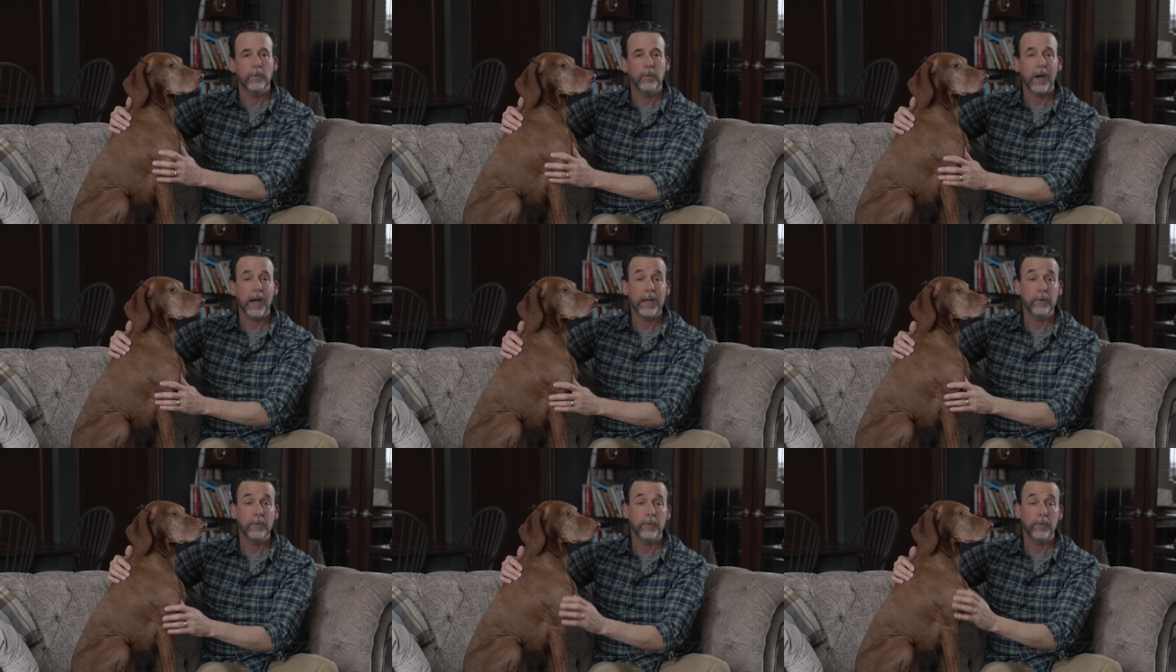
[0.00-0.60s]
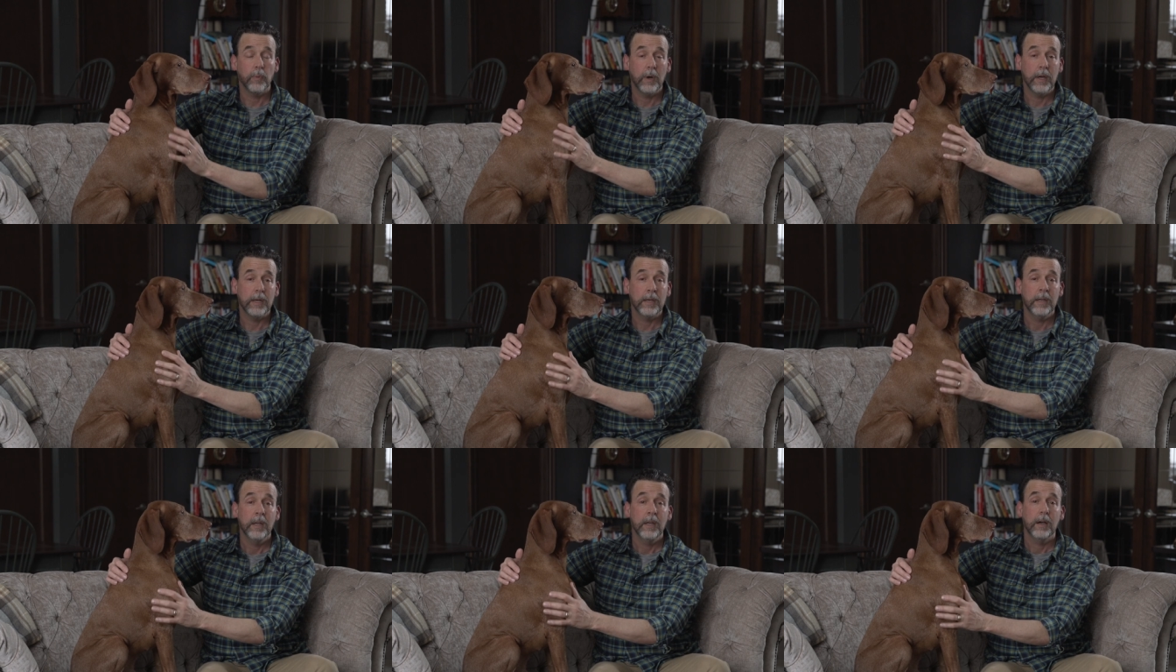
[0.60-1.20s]
riding with
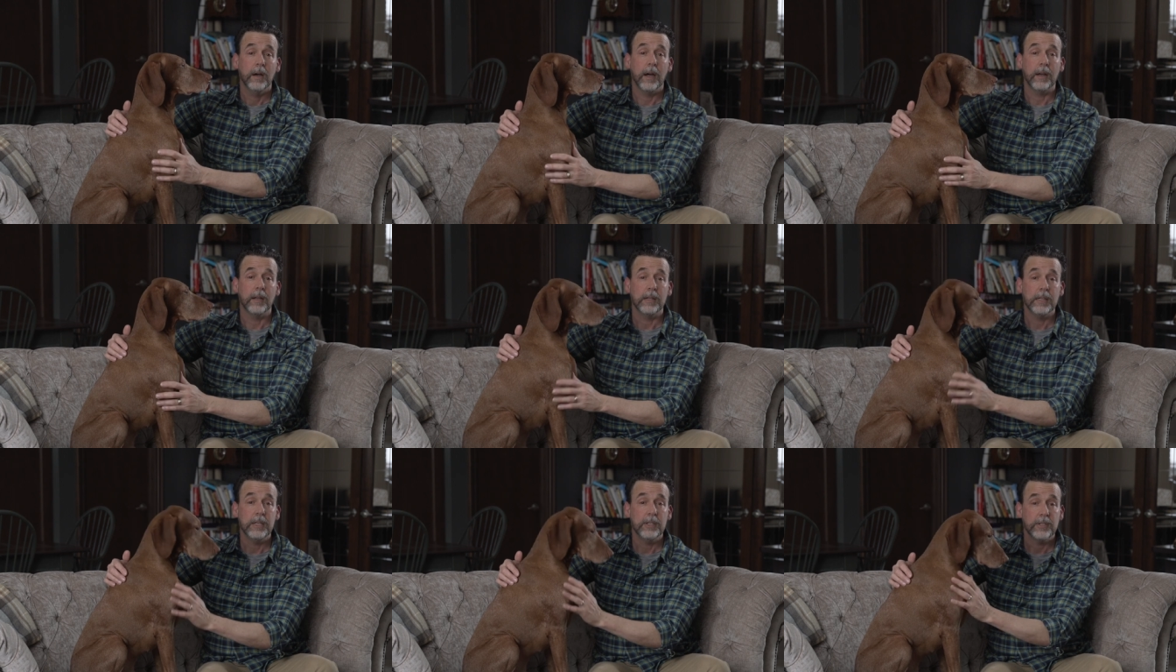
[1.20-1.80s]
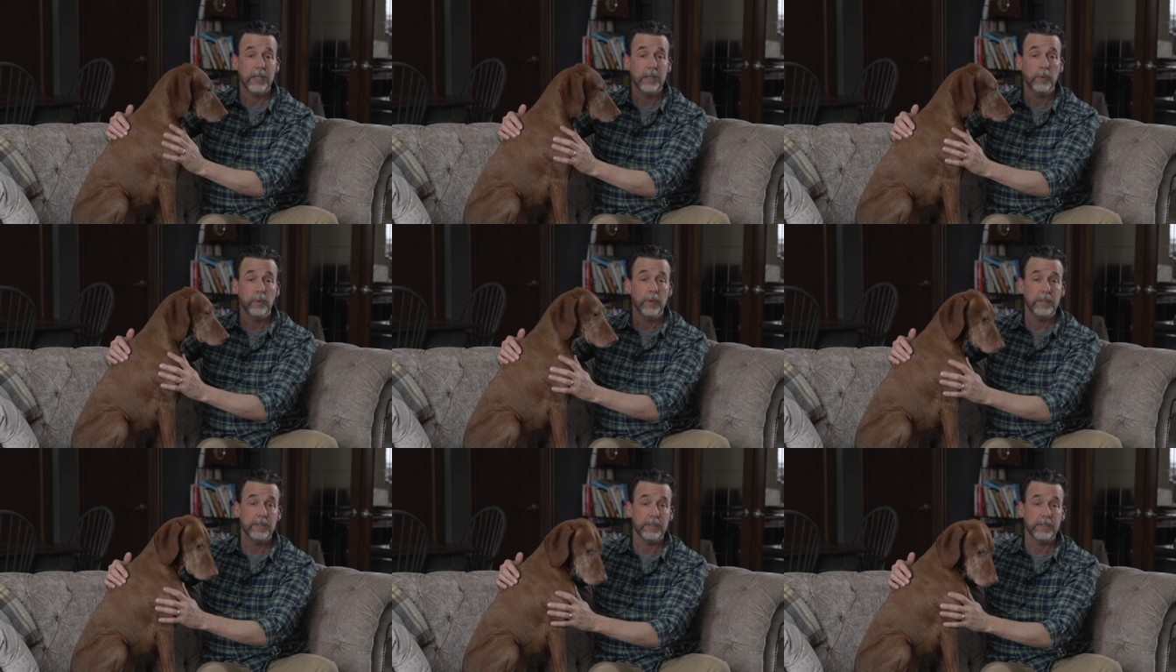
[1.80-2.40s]
one on a leash in the
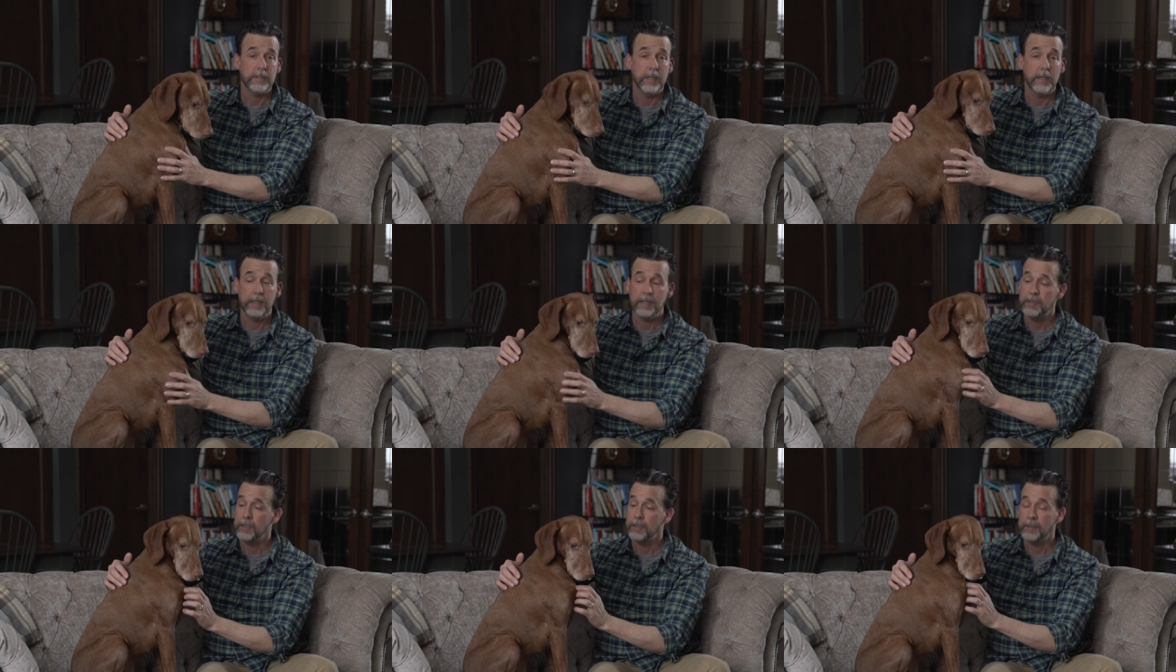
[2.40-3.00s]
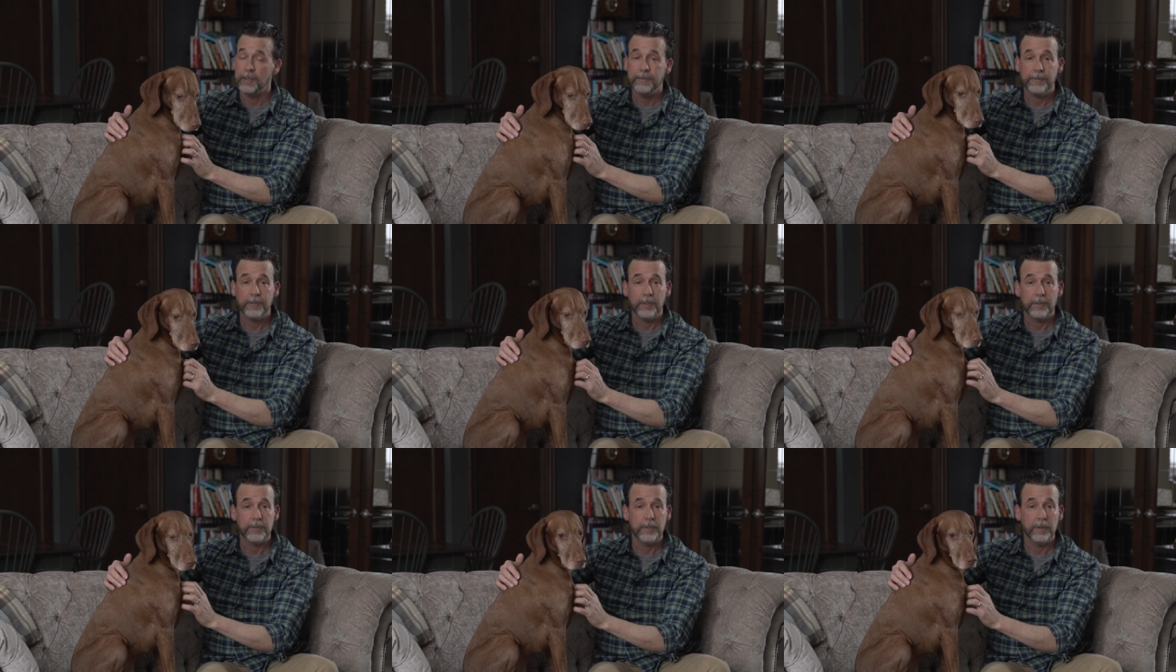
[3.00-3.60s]
woods is, uh, is a little
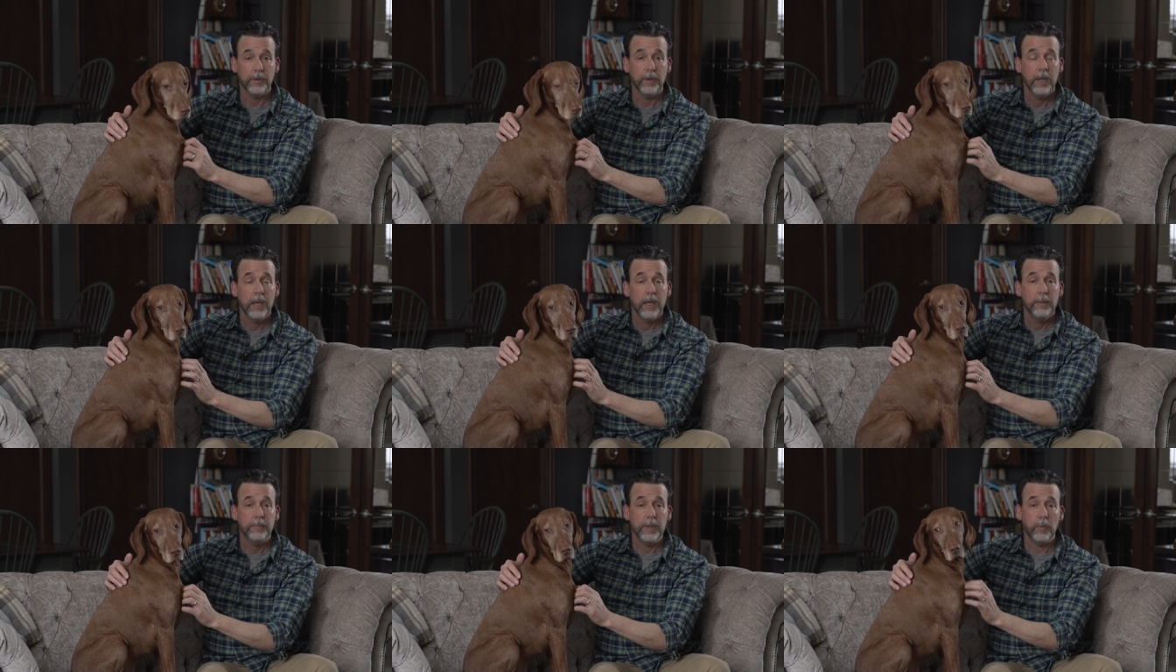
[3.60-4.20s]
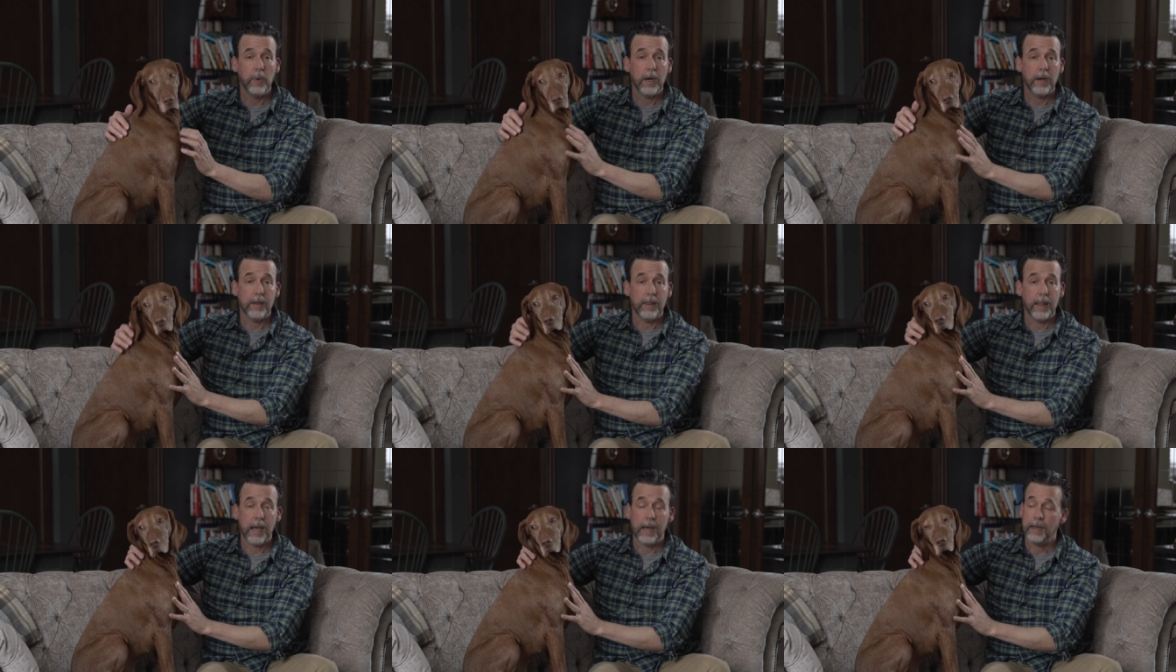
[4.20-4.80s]
difficult, so be
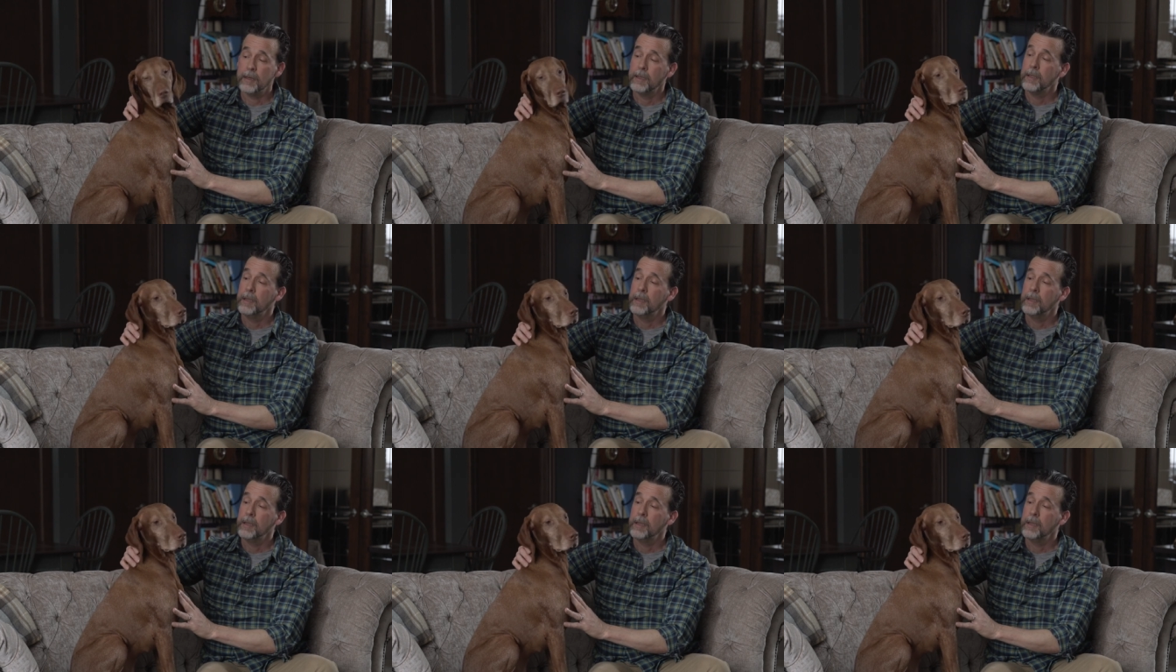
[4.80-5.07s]
wary of that.